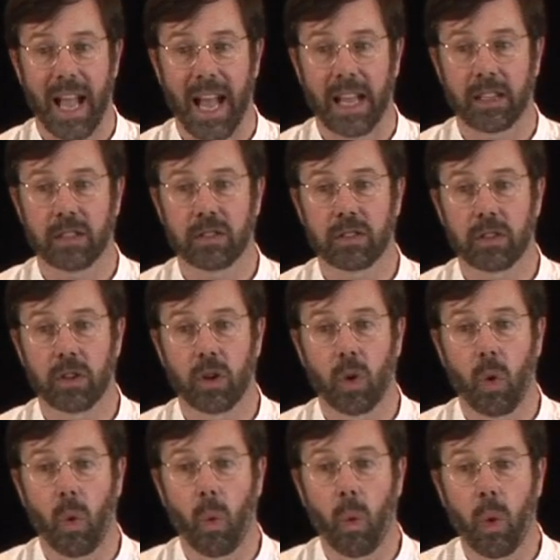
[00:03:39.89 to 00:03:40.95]
And
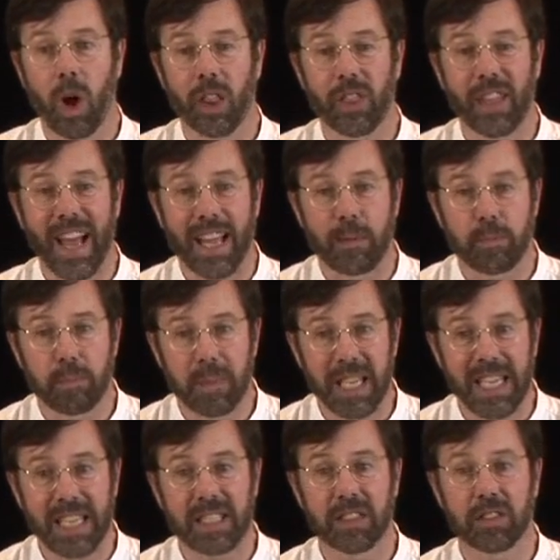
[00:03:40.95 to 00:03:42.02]
what that
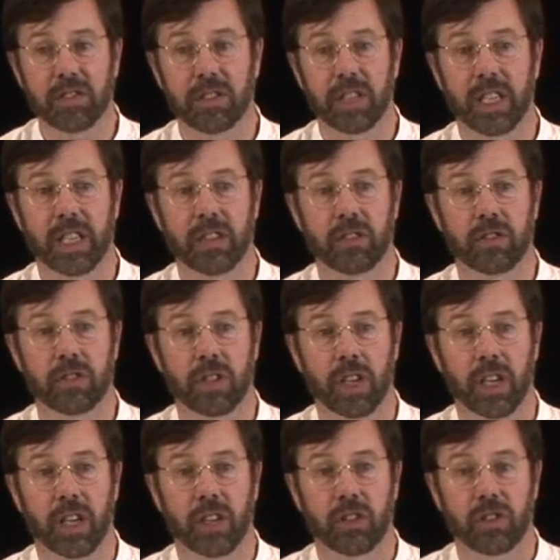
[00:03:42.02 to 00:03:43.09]
means is,
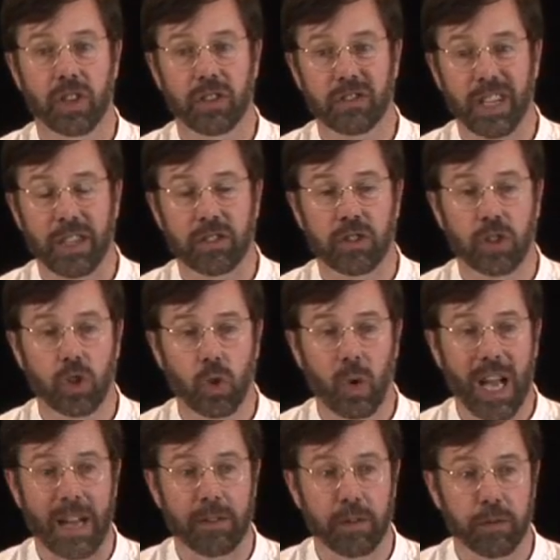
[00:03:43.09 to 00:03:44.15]
just as you
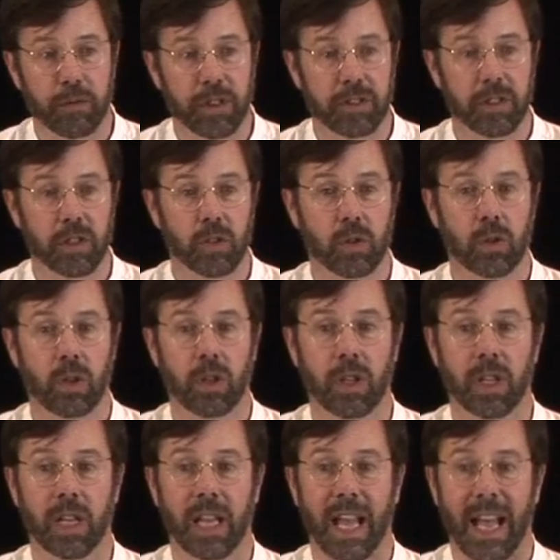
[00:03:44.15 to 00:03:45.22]
have a physical
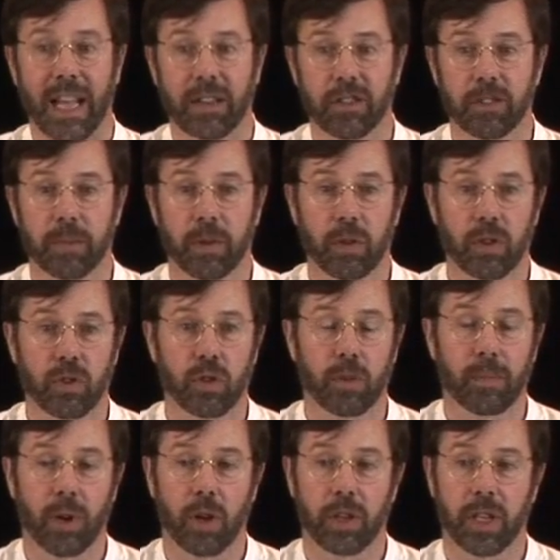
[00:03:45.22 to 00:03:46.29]
and a spiritual
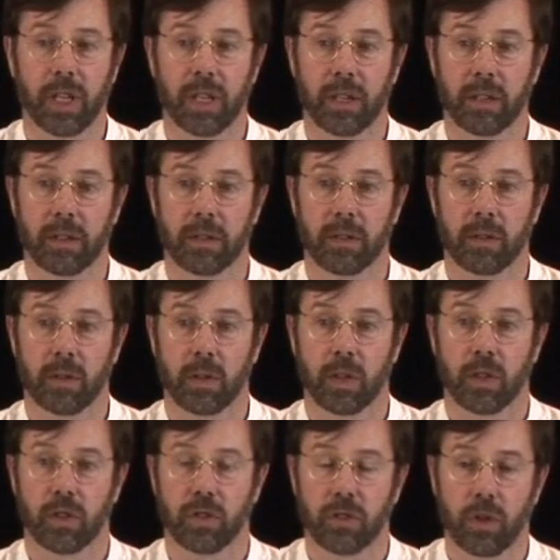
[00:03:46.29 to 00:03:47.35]
body,
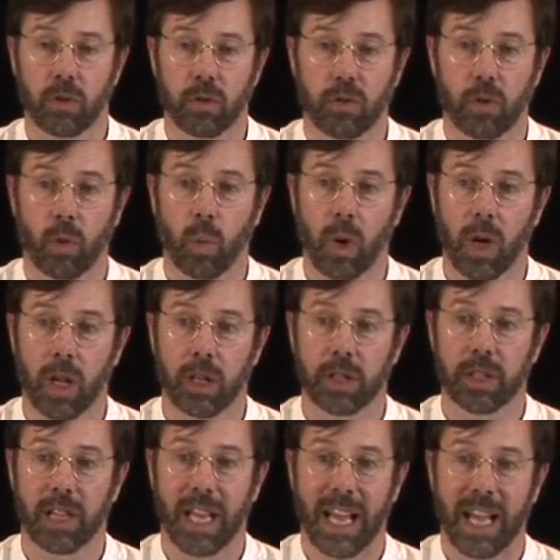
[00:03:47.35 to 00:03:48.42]
so does the world
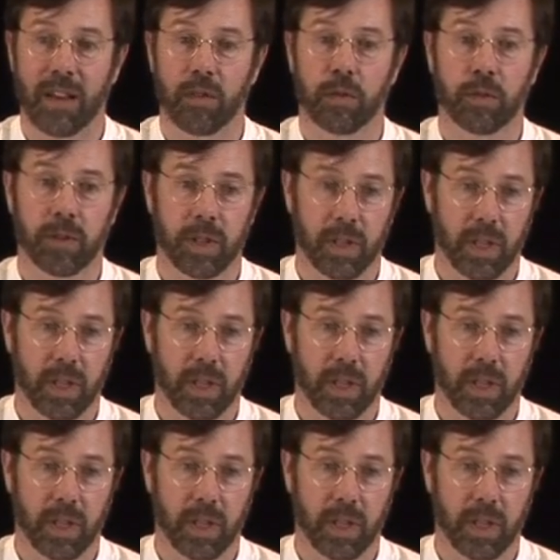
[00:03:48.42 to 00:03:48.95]
have